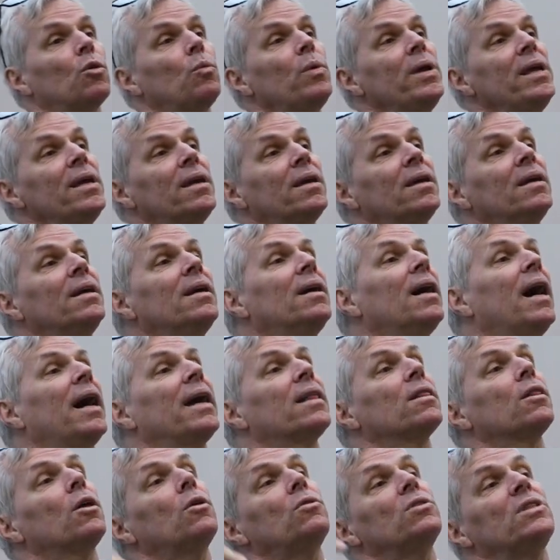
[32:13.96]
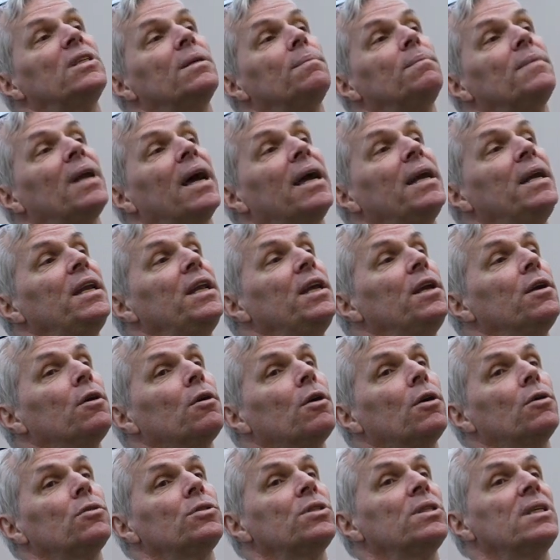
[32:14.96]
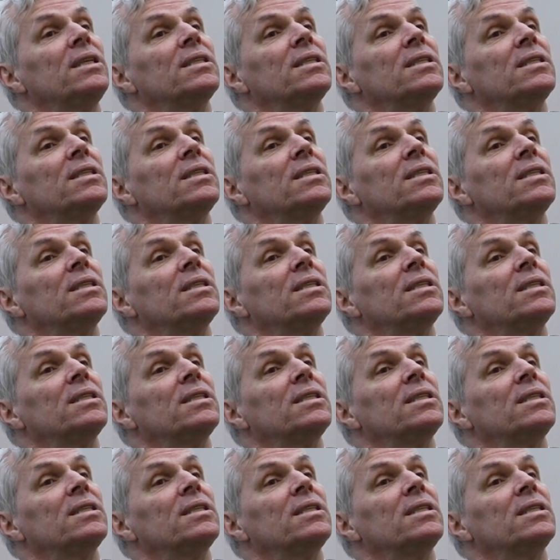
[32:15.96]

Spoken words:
week. I loaned him 90 euros,